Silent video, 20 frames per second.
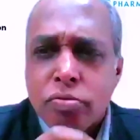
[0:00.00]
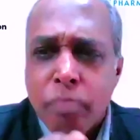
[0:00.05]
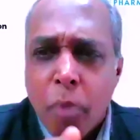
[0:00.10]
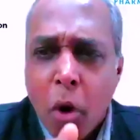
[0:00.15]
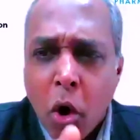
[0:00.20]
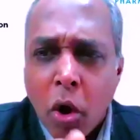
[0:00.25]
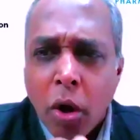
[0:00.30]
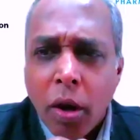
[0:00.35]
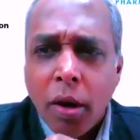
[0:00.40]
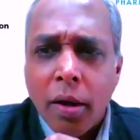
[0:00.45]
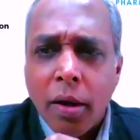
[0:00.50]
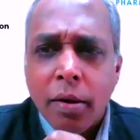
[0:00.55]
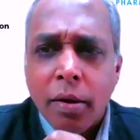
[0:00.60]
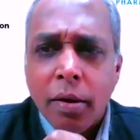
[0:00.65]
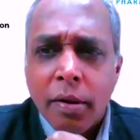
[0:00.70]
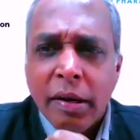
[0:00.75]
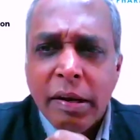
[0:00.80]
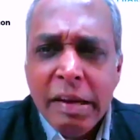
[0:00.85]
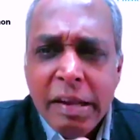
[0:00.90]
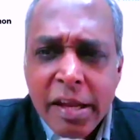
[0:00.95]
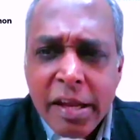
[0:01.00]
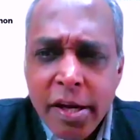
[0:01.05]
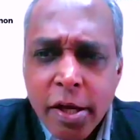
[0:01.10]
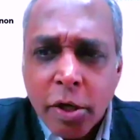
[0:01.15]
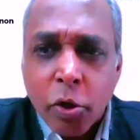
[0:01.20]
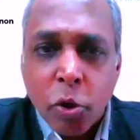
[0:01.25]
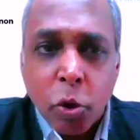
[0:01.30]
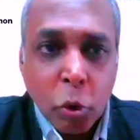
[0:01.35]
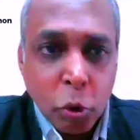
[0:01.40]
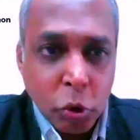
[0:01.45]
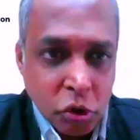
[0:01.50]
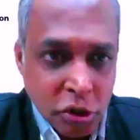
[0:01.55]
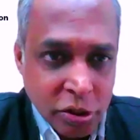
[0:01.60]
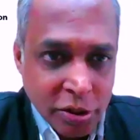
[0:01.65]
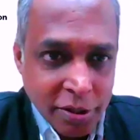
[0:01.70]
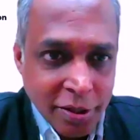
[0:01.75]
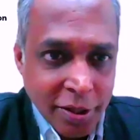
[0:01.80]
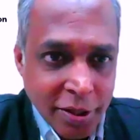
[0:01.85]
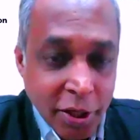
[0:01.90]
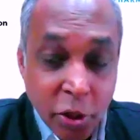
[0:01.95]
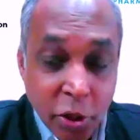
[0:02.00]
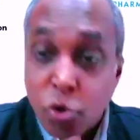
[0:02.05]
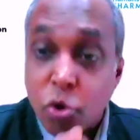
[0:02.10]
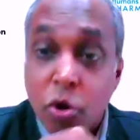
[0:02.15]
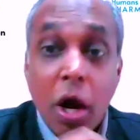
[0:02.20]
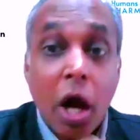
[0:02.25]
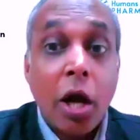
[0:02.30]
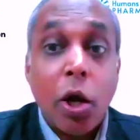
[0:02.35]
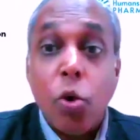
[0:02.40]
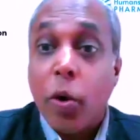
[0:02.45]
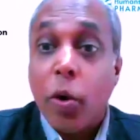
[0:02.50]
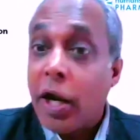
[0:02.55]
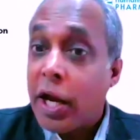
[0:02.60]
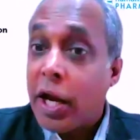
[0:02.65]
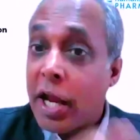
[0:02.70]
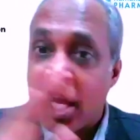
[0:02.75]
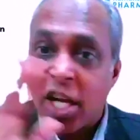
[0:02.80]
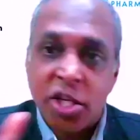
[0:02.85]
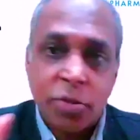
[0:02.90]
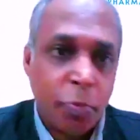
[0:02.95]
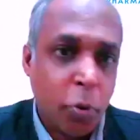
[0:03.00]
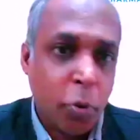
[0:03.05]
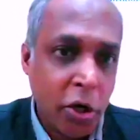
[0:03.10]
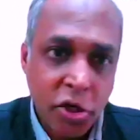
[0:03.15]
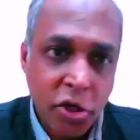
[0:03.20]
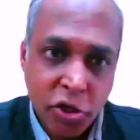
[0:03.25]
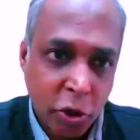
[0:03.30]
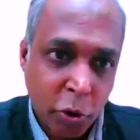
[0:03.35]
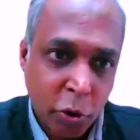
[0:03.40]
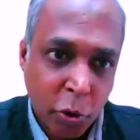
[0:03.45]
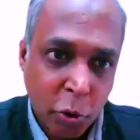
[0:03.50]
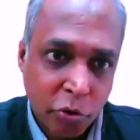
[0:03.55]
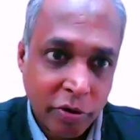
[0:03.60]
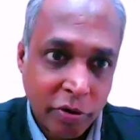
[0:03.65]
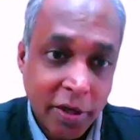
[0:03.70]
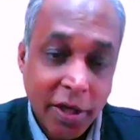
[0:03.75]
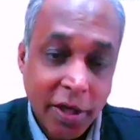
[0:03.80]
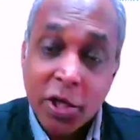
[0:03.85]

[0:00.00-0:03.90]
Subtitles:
small linear growths. You can't look at exponential growth.